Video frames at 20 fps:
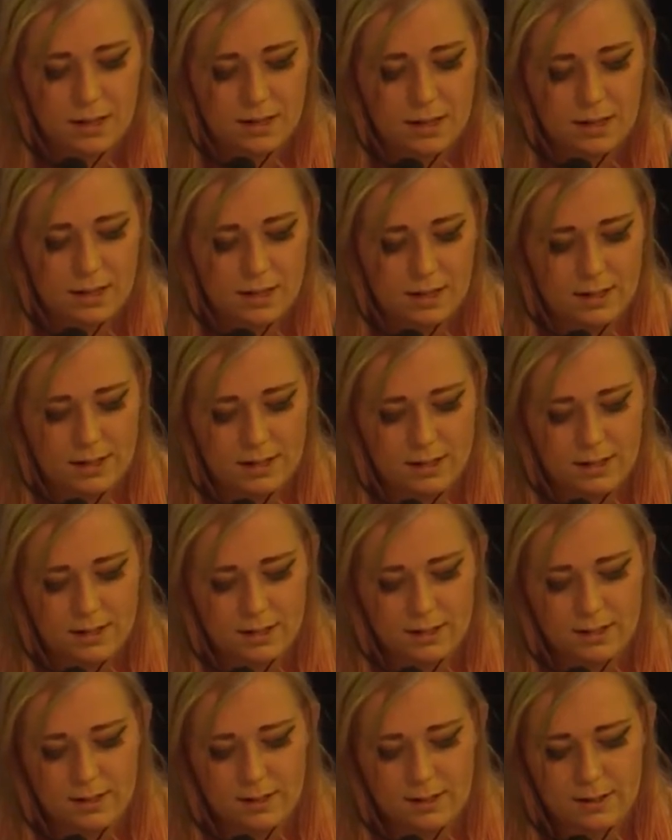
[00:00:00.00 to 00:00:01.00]

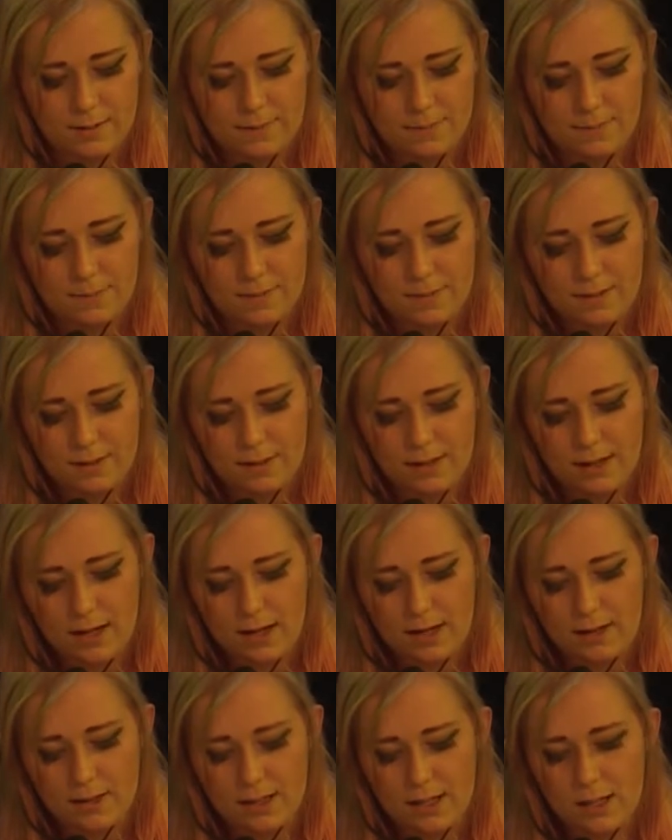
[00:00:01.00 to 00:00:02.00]

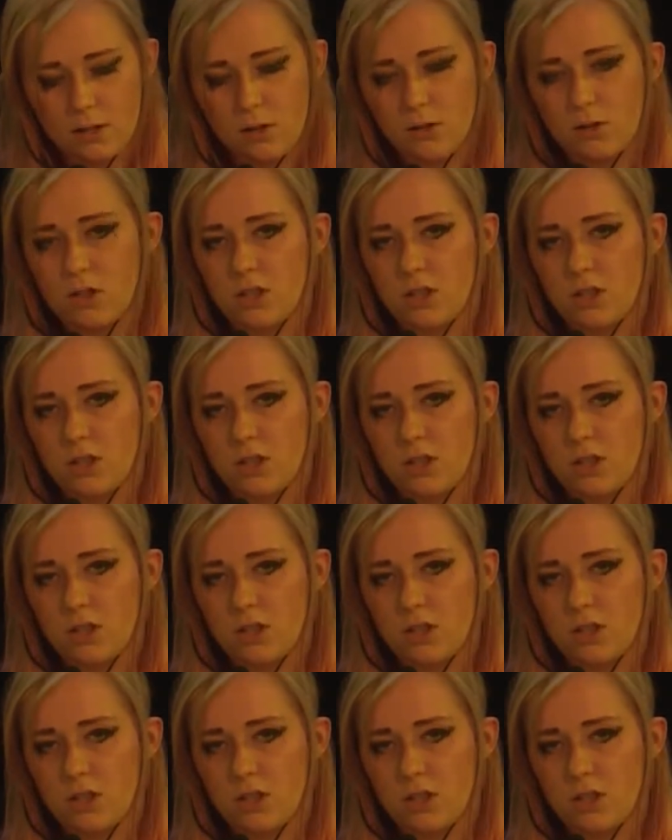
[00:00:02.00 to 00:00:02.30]
And then you